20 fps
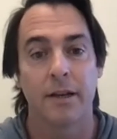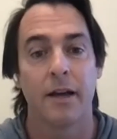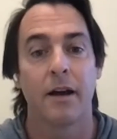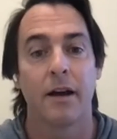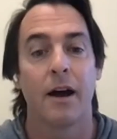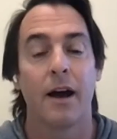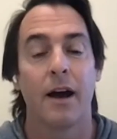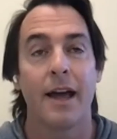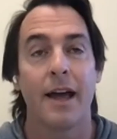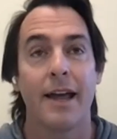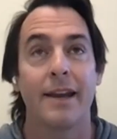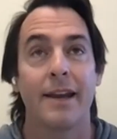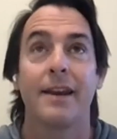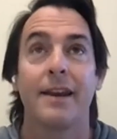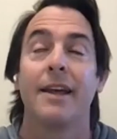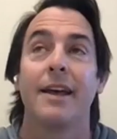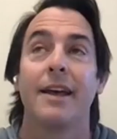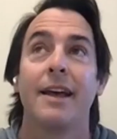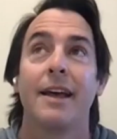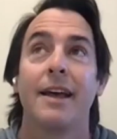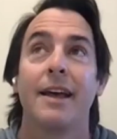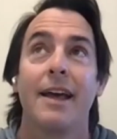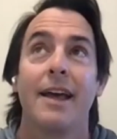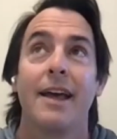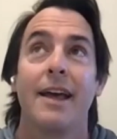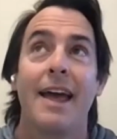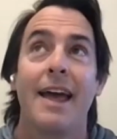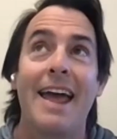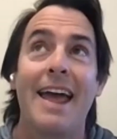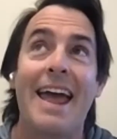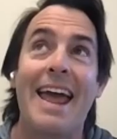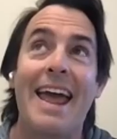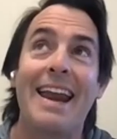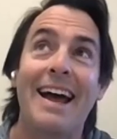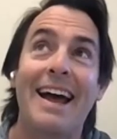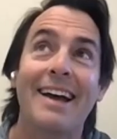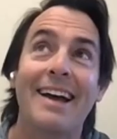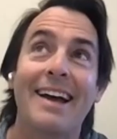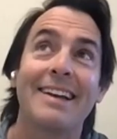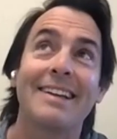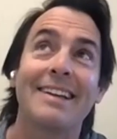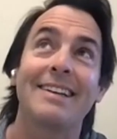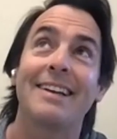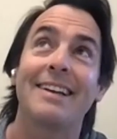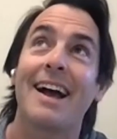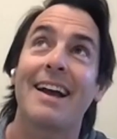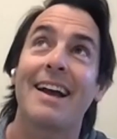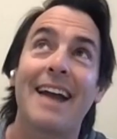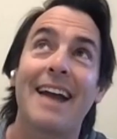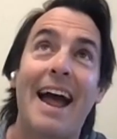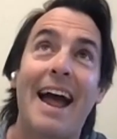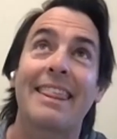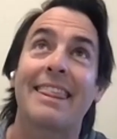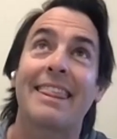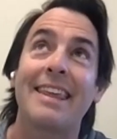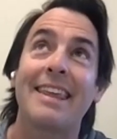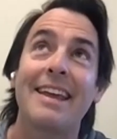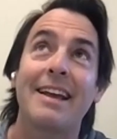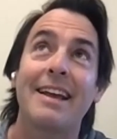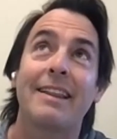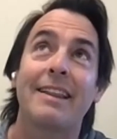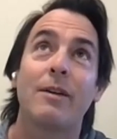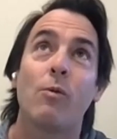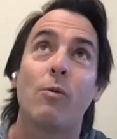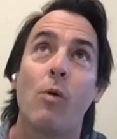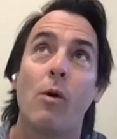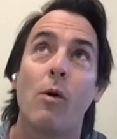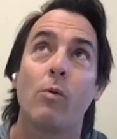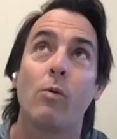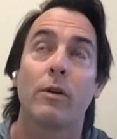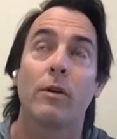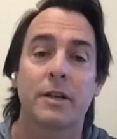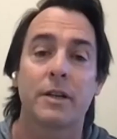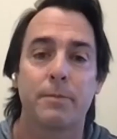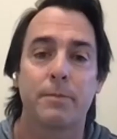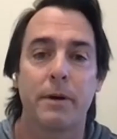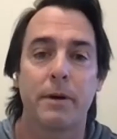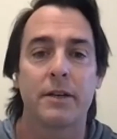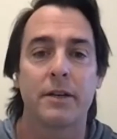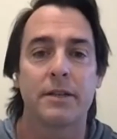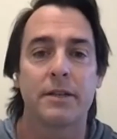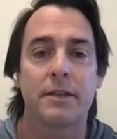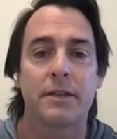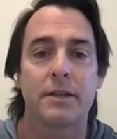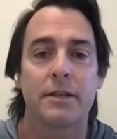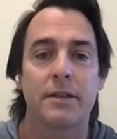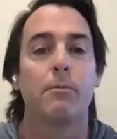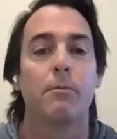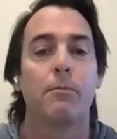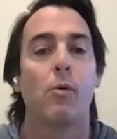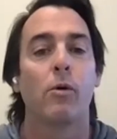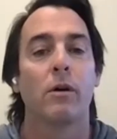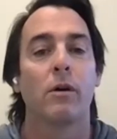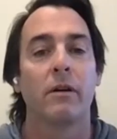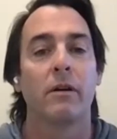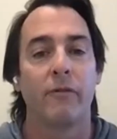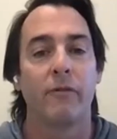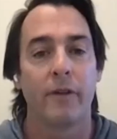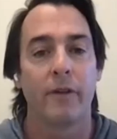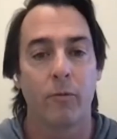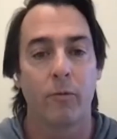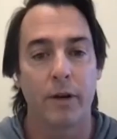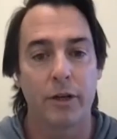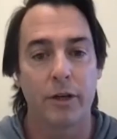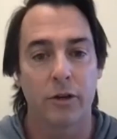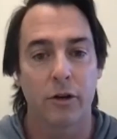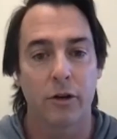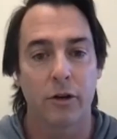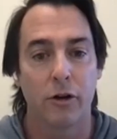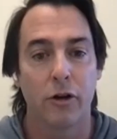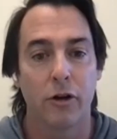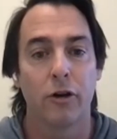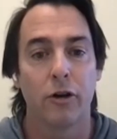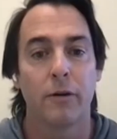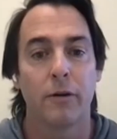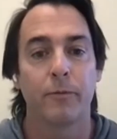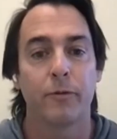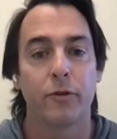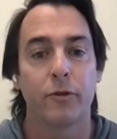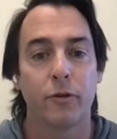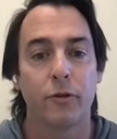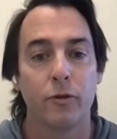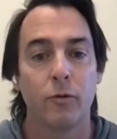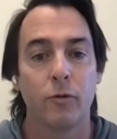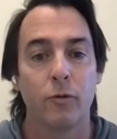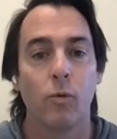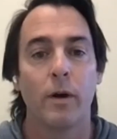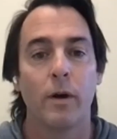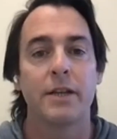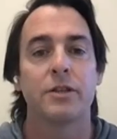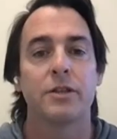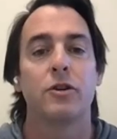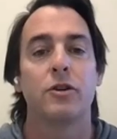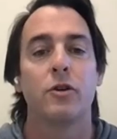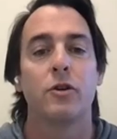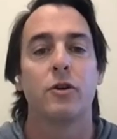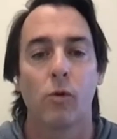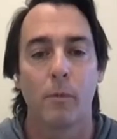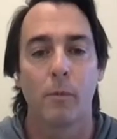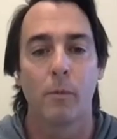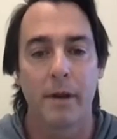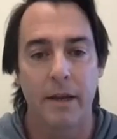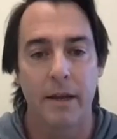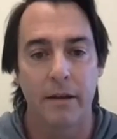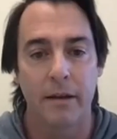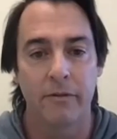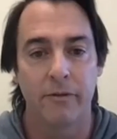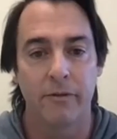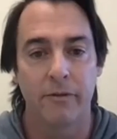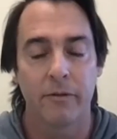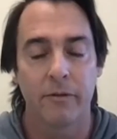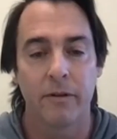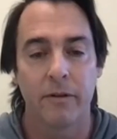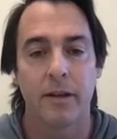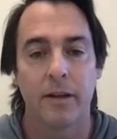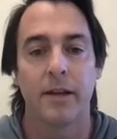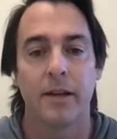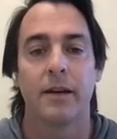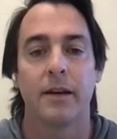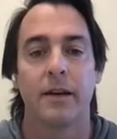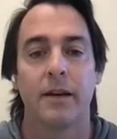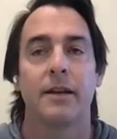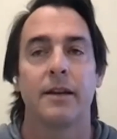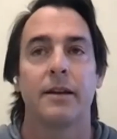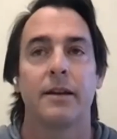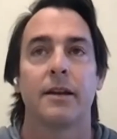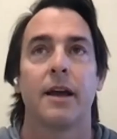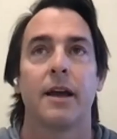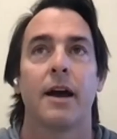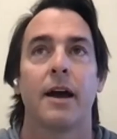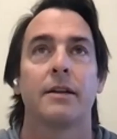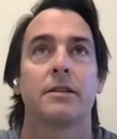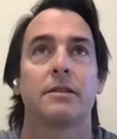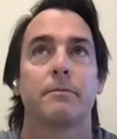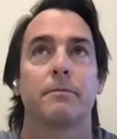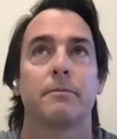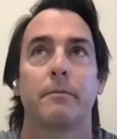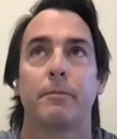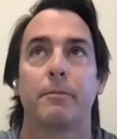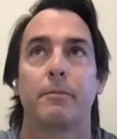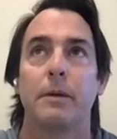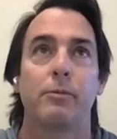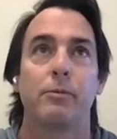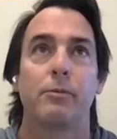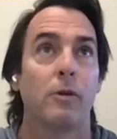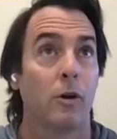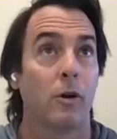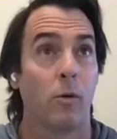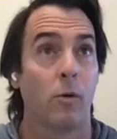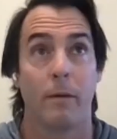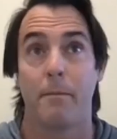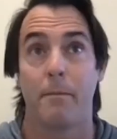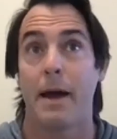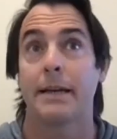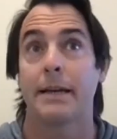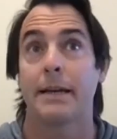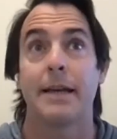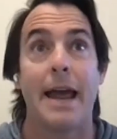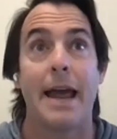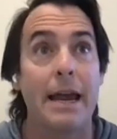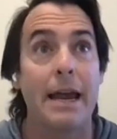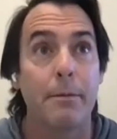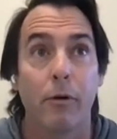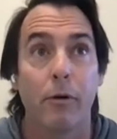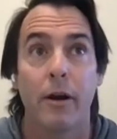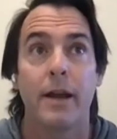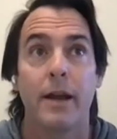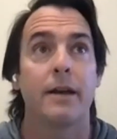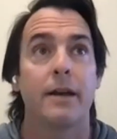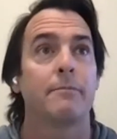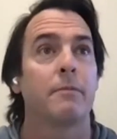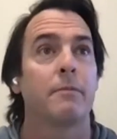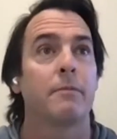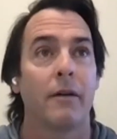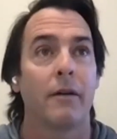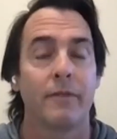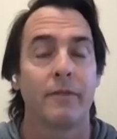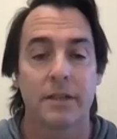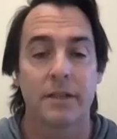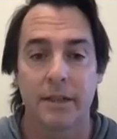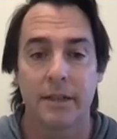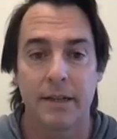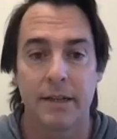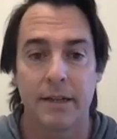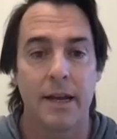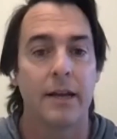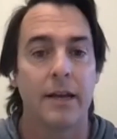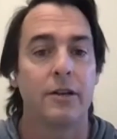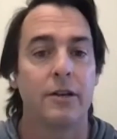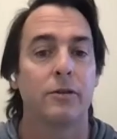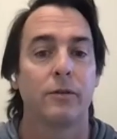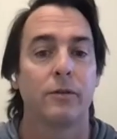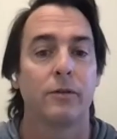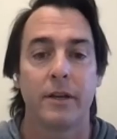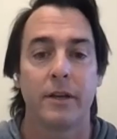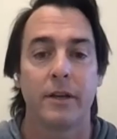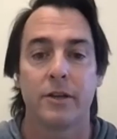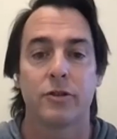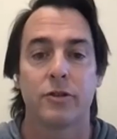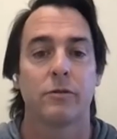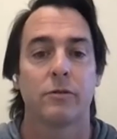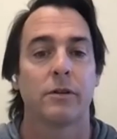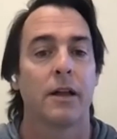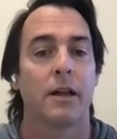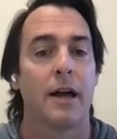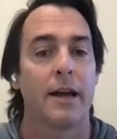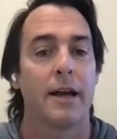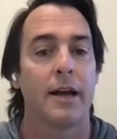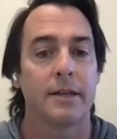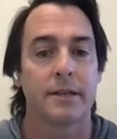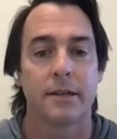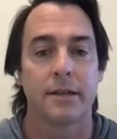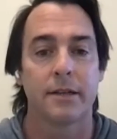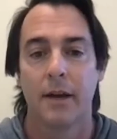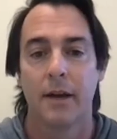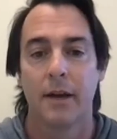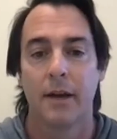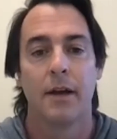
Uh, and and I, I, I think that what we're experiencing is more of a return to what is normative in, in God's people going back to Abraham, obviously Daniel, the Israelites,